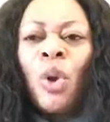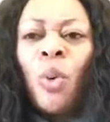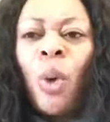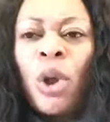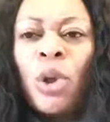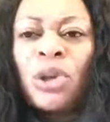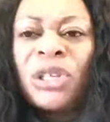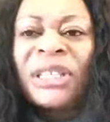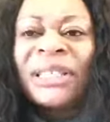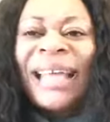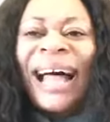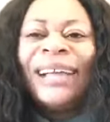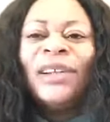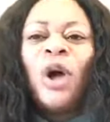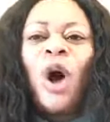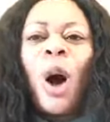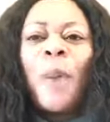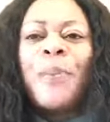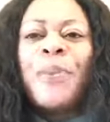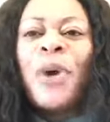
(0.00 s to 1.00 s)
When you
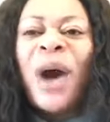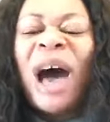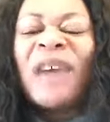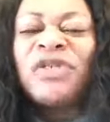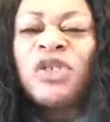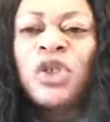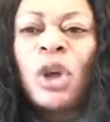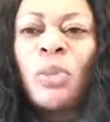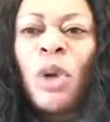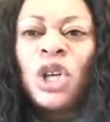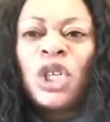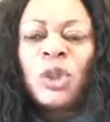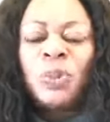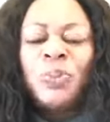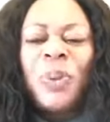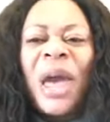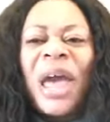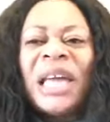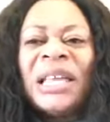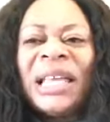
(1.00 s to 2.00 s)
stand up, you have so
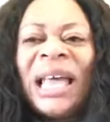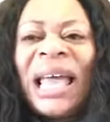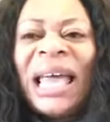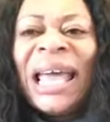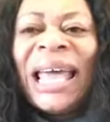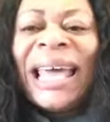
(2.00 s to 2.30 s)
much pain.